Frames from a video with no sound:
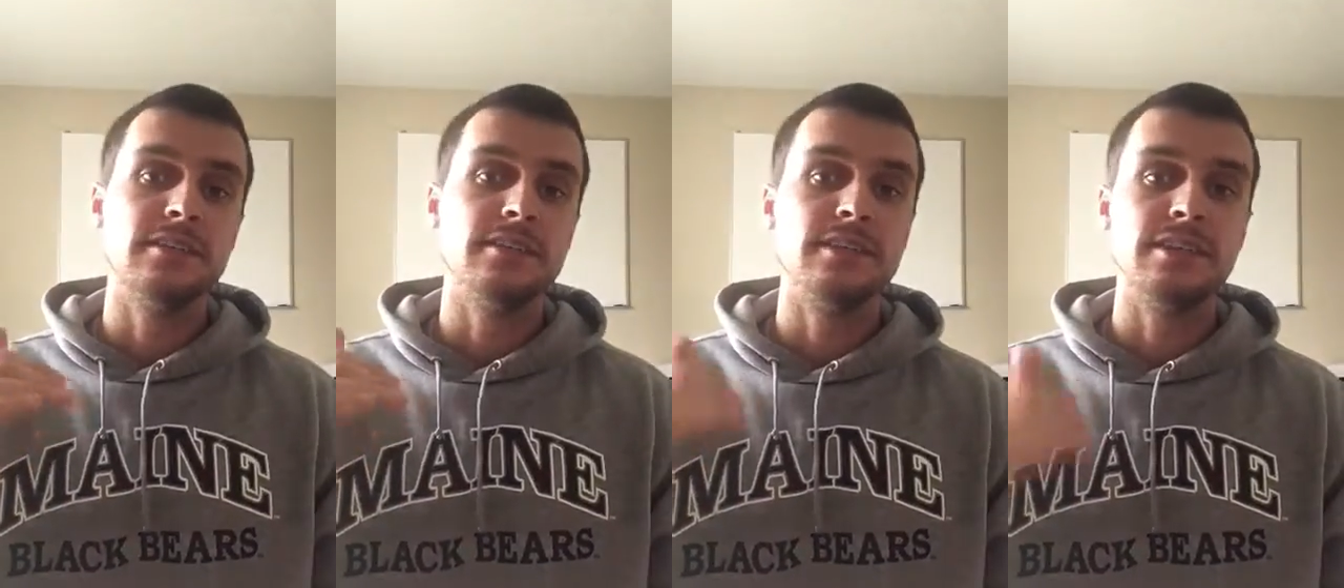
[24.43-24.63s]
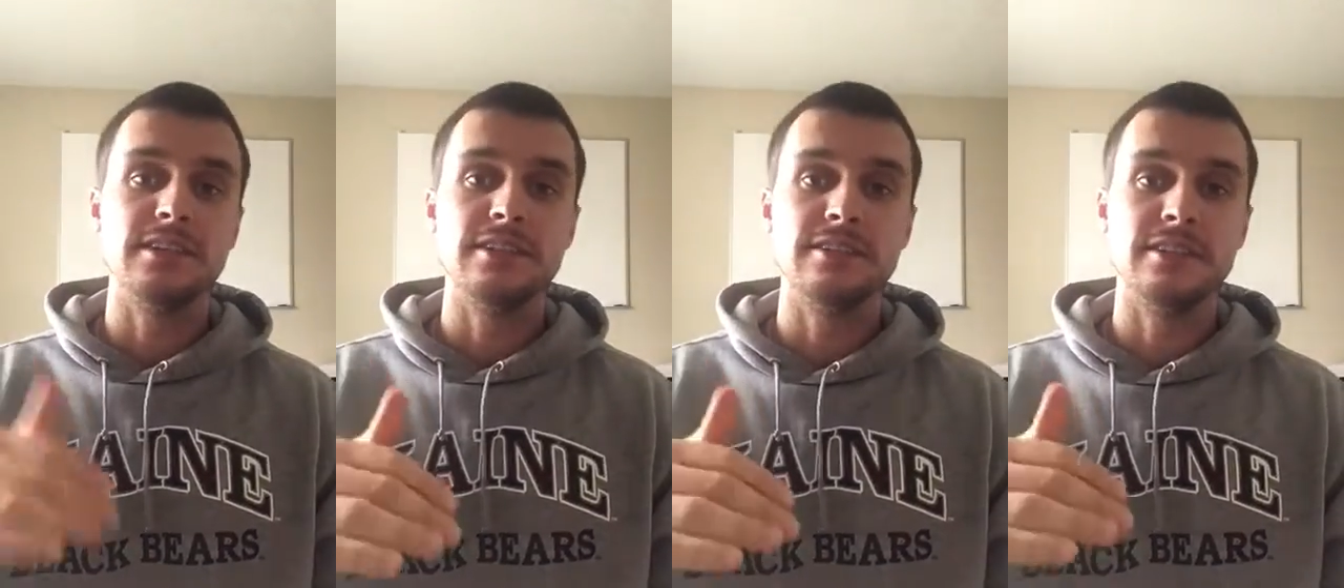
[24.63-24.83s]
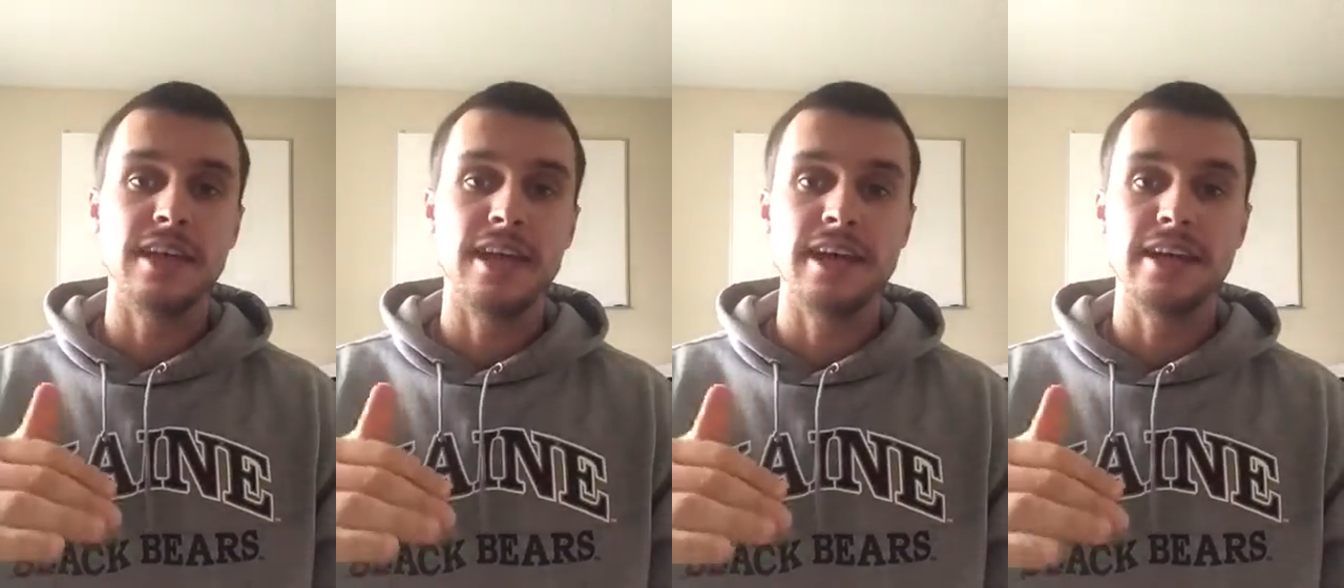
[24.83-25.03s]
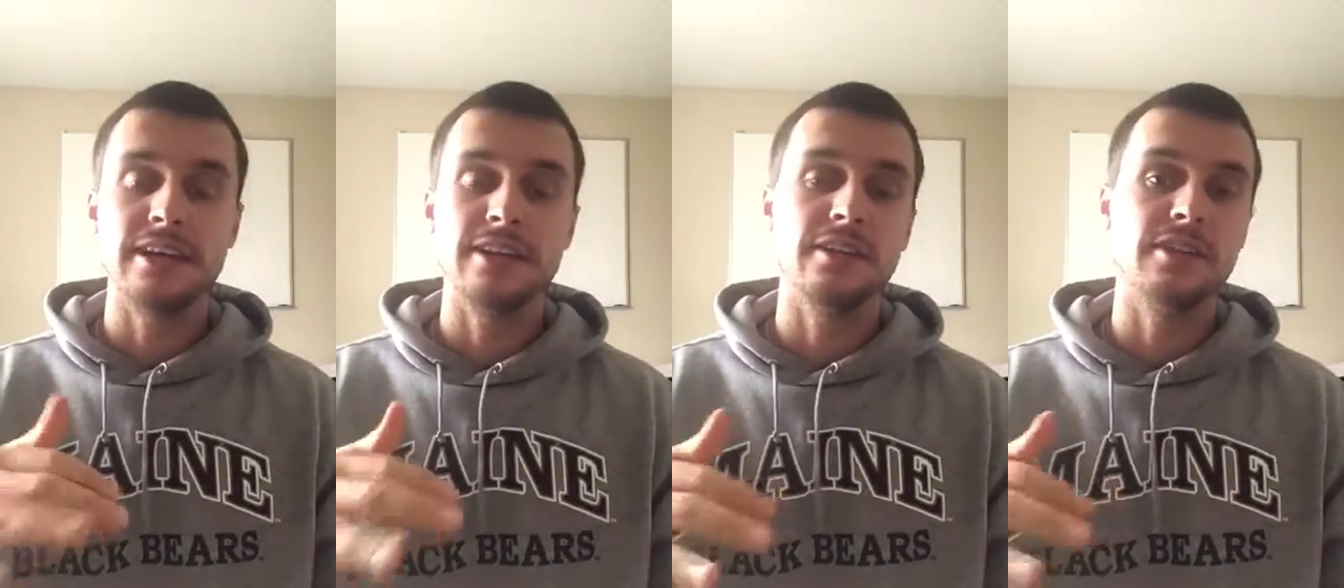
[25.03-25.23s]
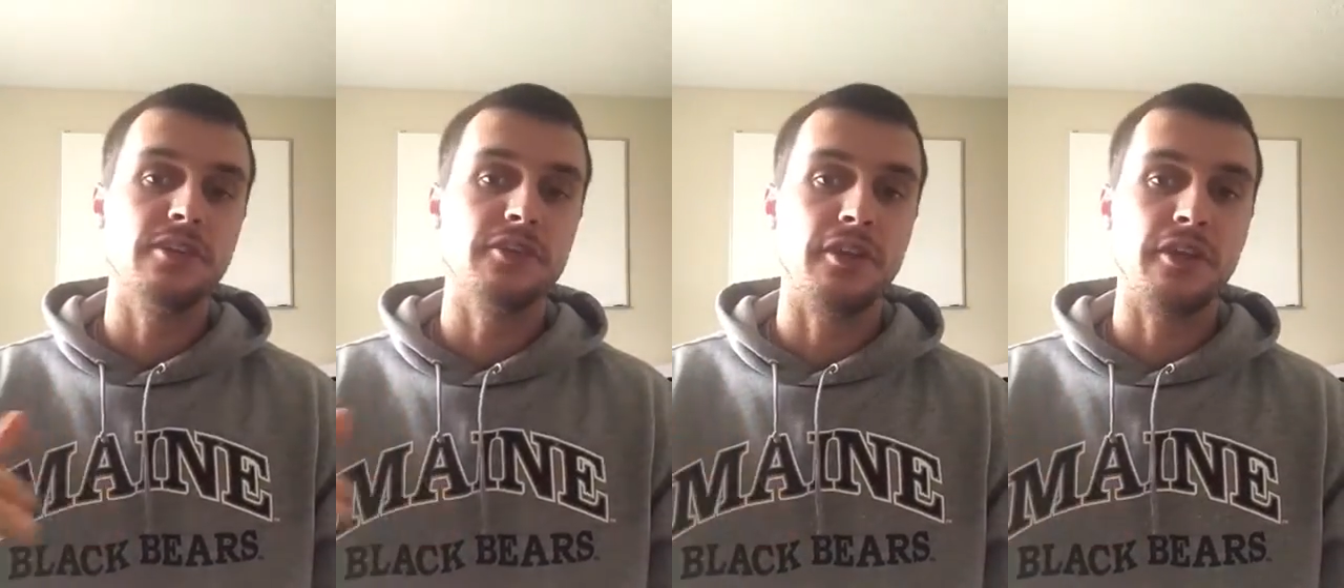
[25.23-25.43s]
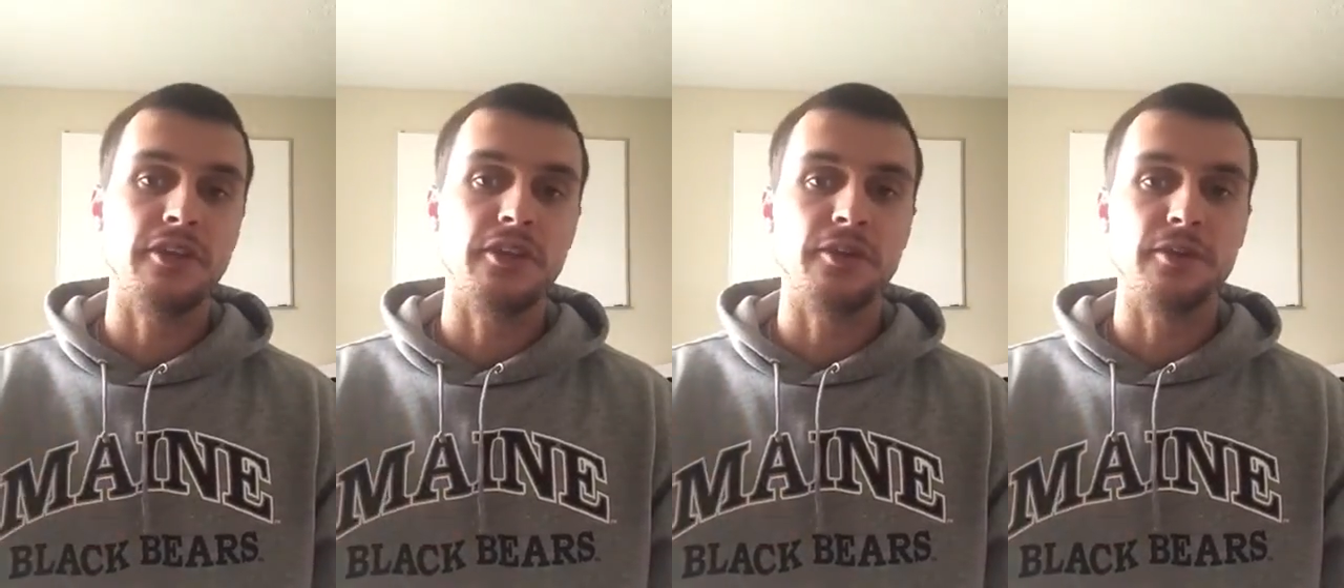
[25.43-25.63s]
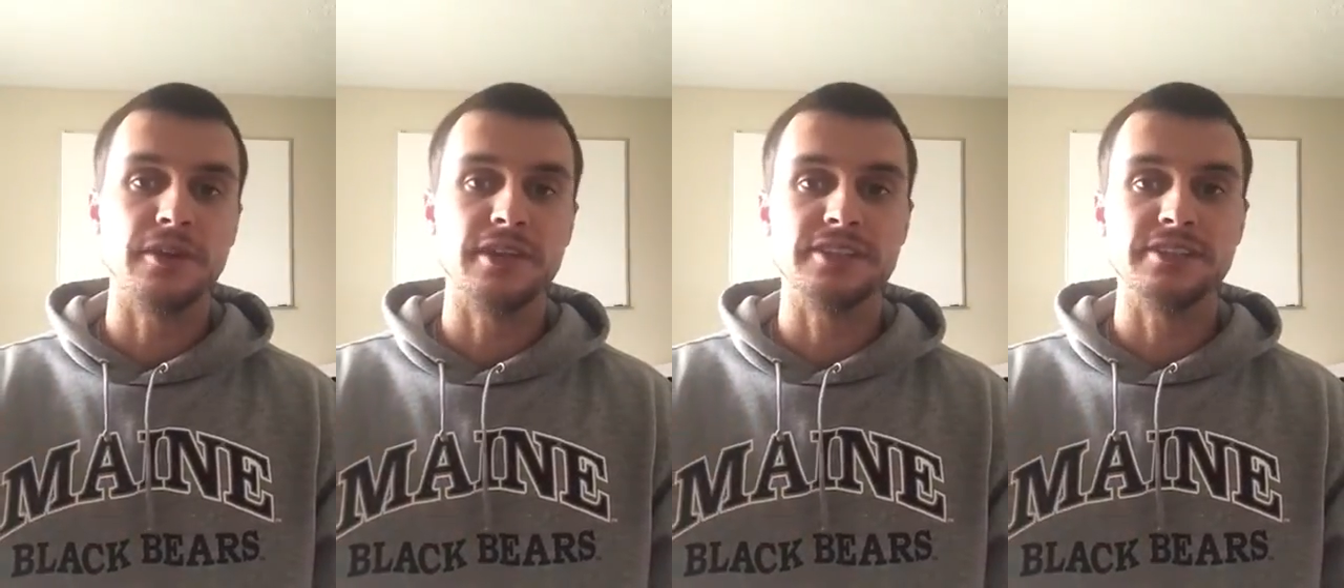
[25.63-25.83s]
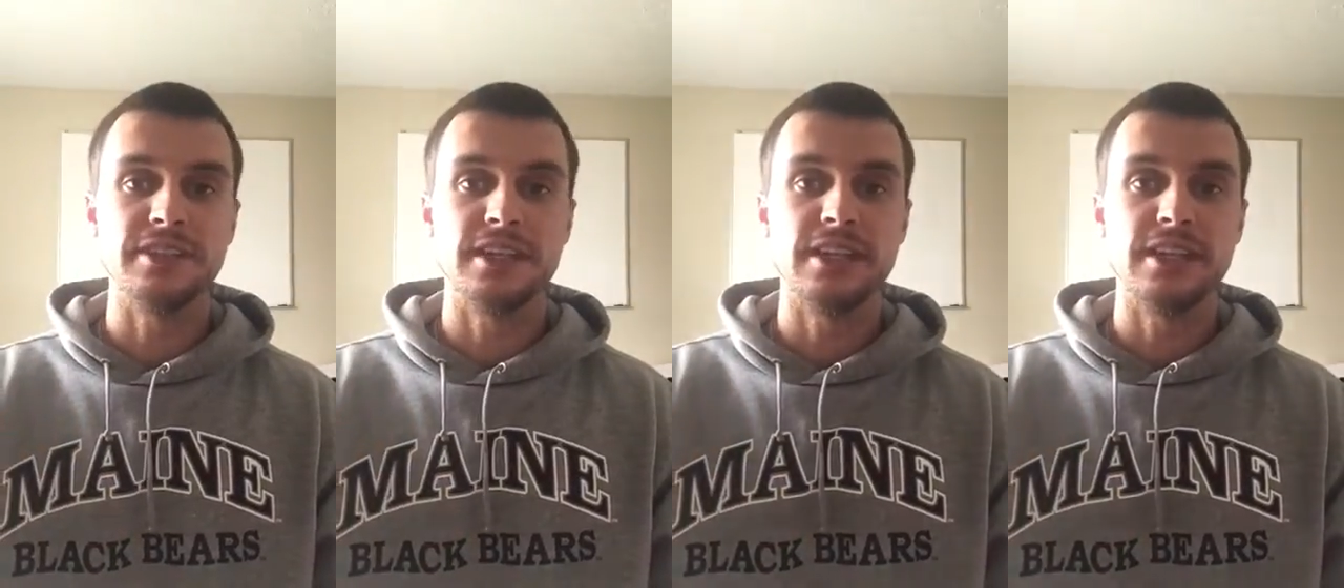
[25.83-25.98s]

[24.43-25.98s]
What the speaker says: T10 than there is